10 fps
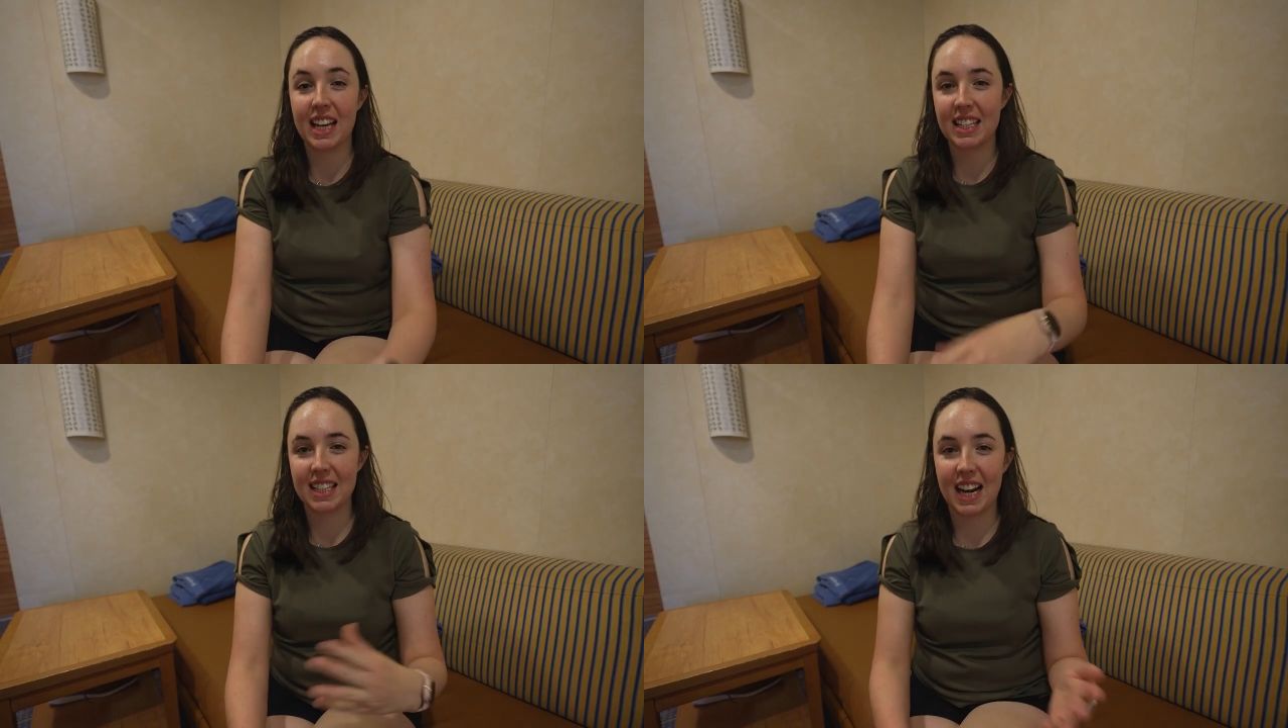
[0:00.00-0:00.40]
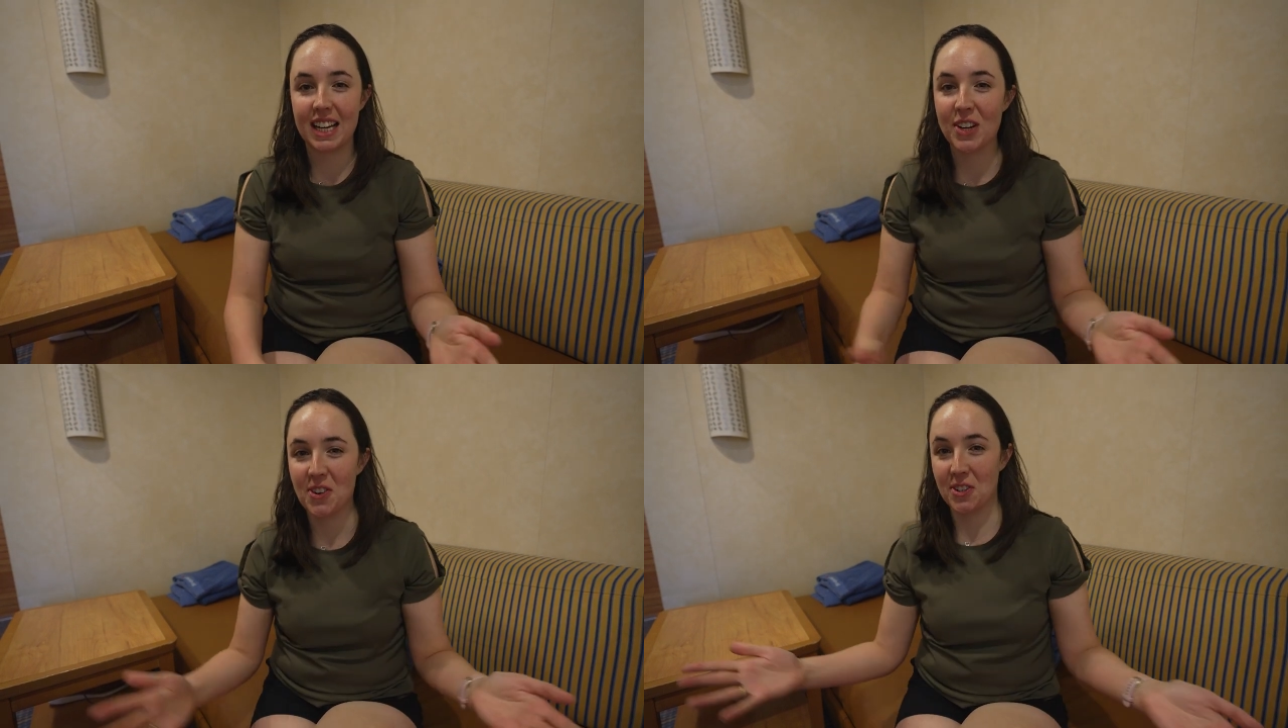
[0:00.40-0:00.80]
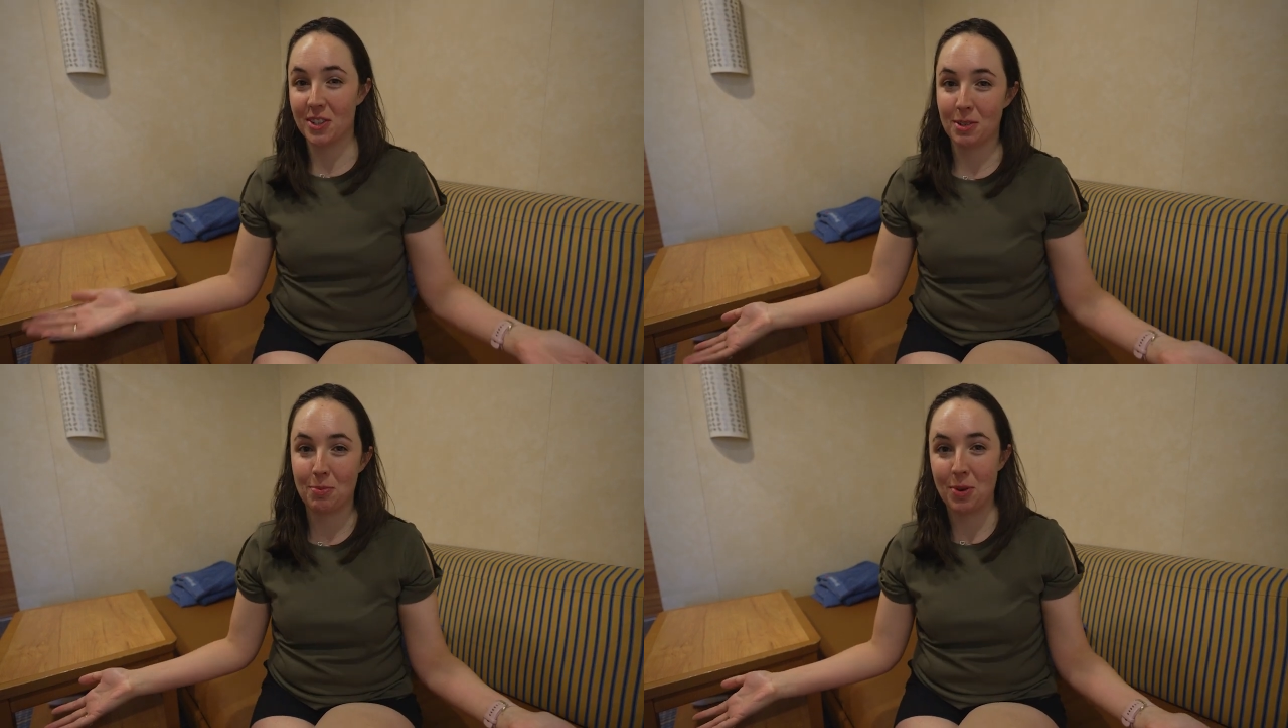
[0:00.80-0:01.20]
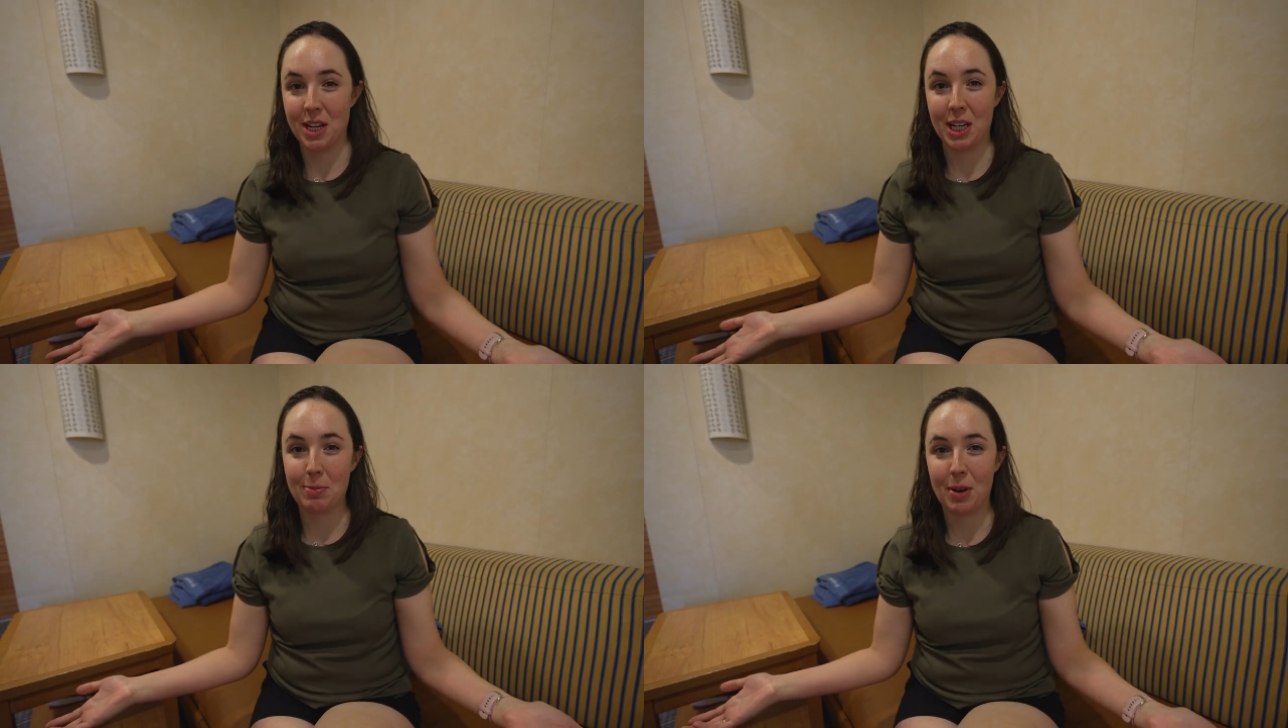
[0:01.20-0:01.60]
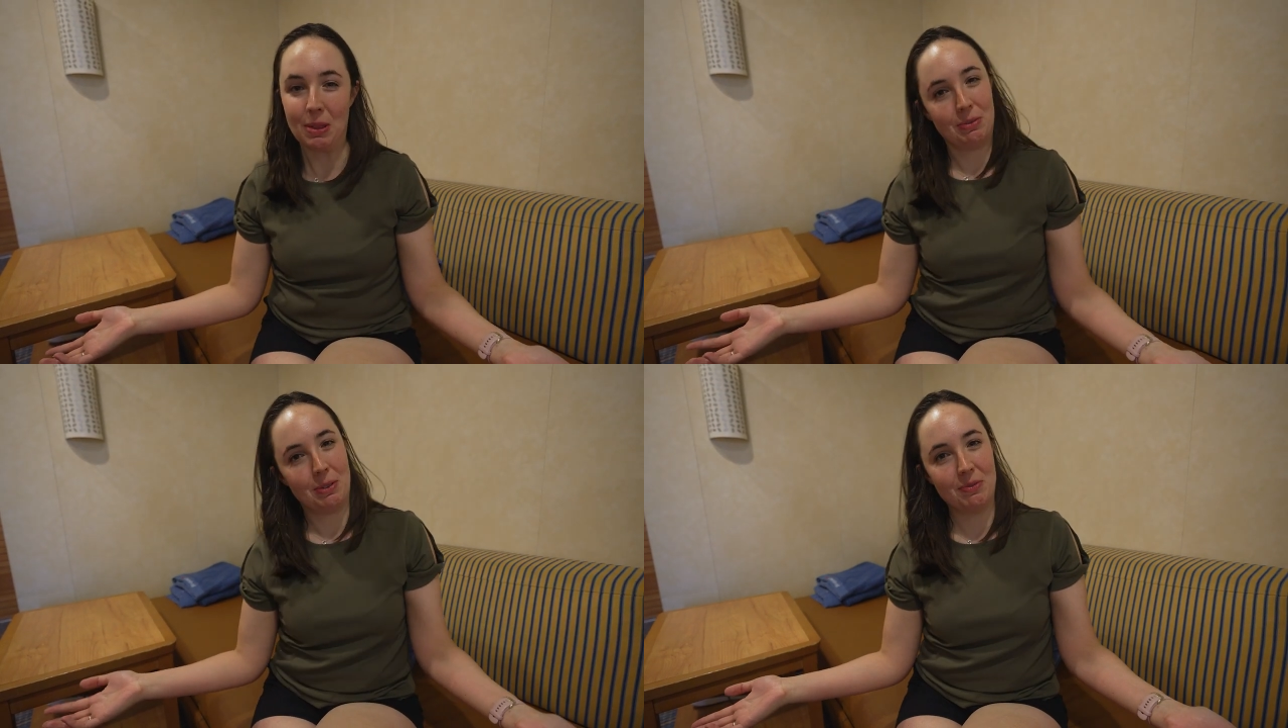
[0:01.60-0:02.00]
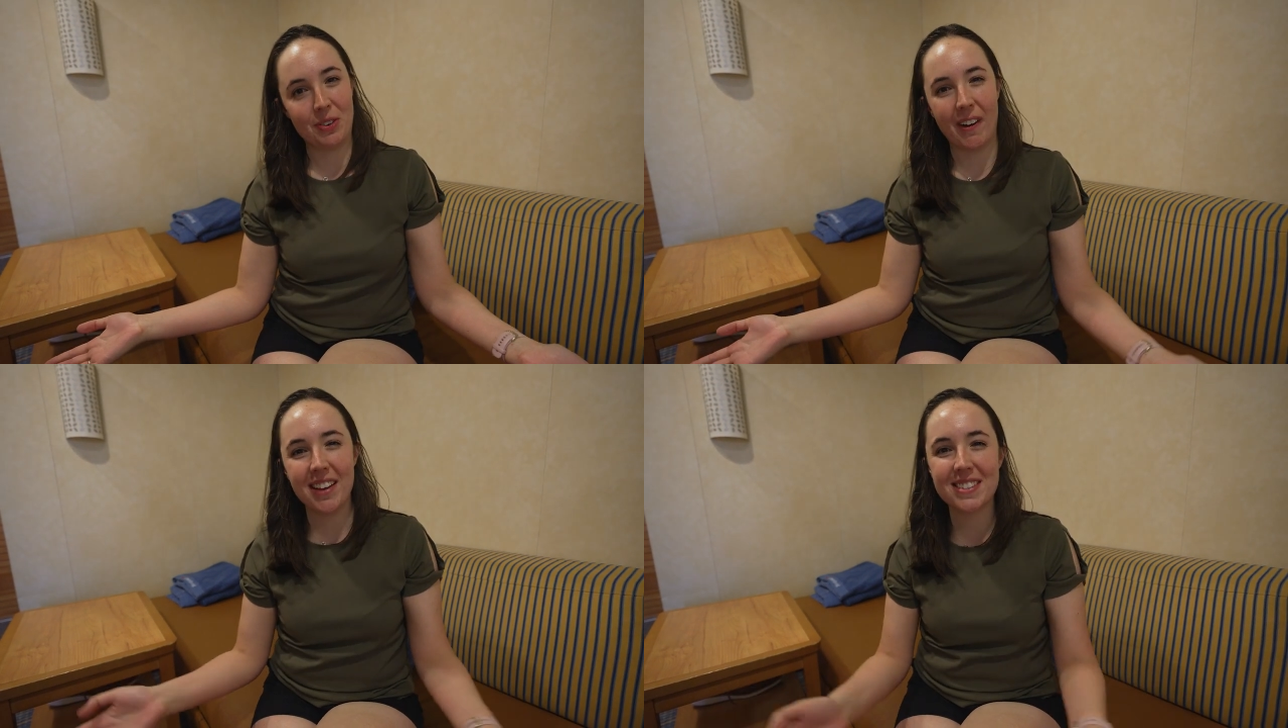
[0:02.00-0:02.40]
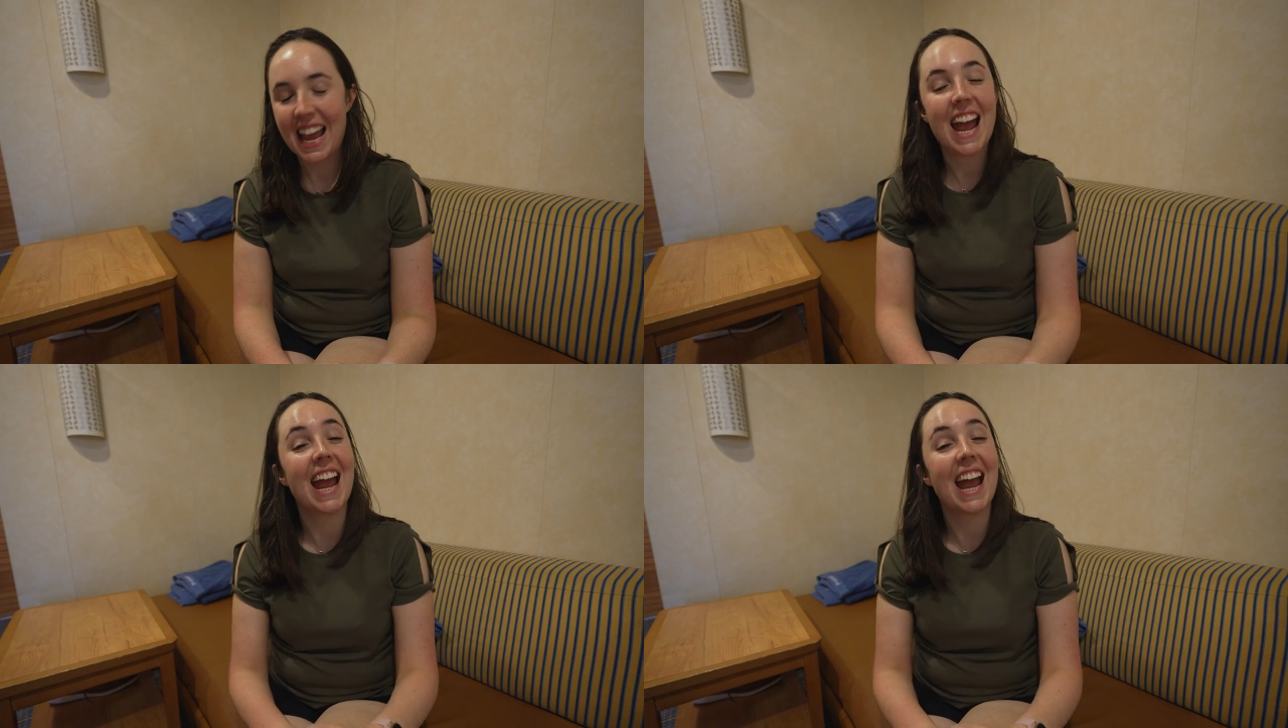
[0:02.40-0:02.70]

exciting or disappointing about the room for us.